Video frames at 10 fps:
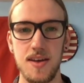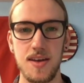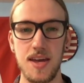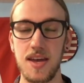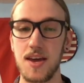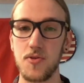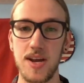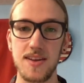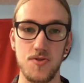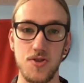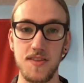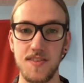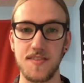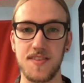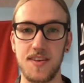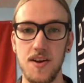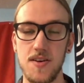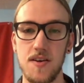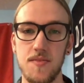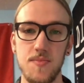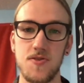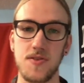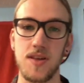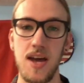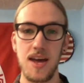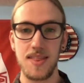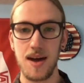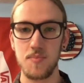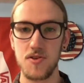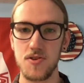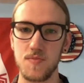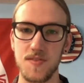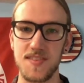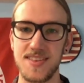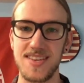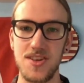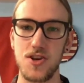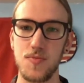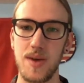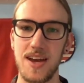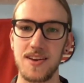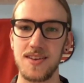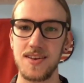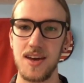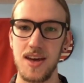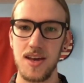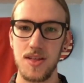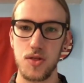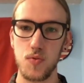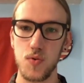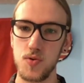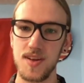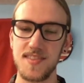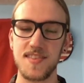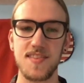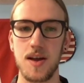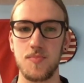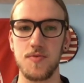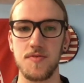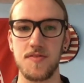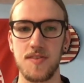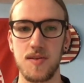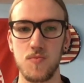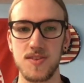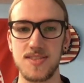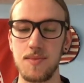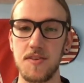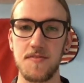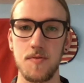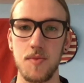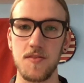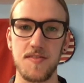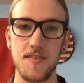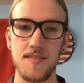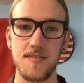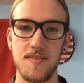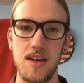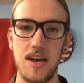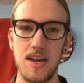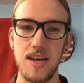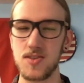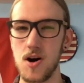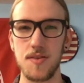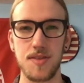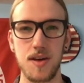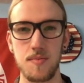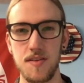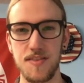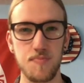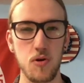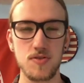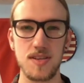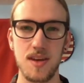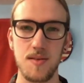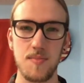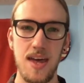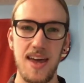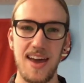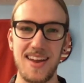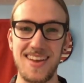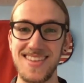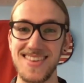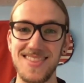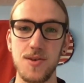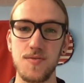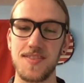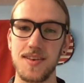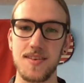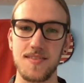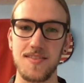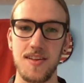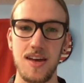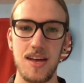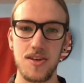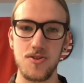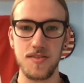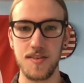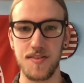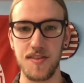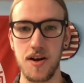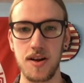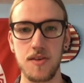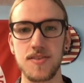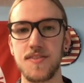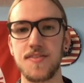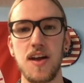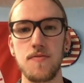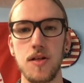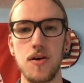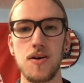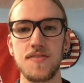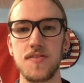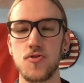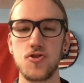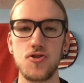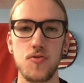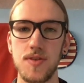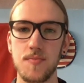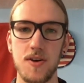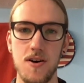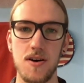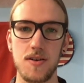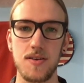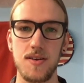He created Jesus to carry out a mission. That mission was to teach humanity through His examples and redeem us from our sins. He taught them, He spoke to them, and He did those things. Jesus sought out to save the lost and show them God.